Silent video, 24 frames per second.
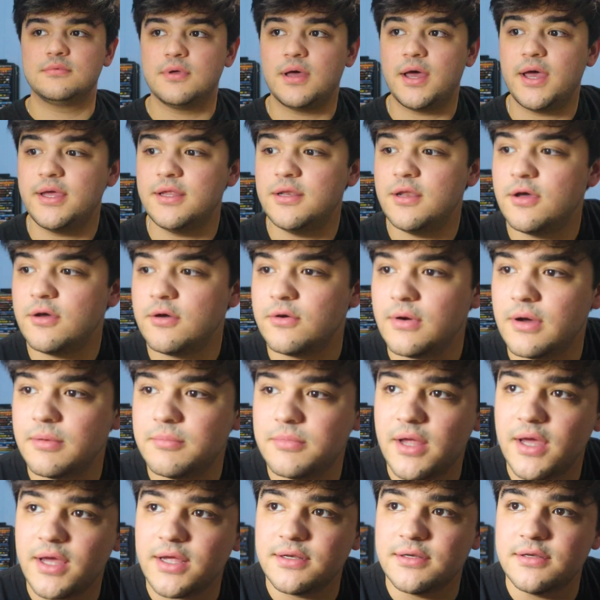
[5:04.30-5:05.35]
I know.
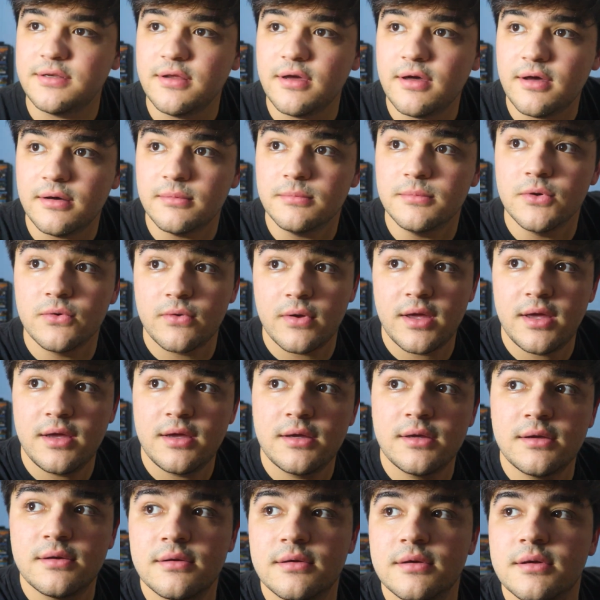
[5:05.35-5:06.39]
I'm not dumb,
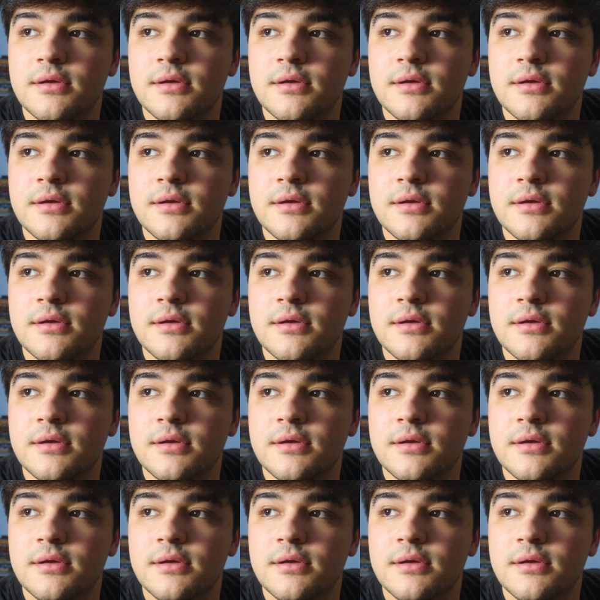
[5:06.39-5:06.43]
okay?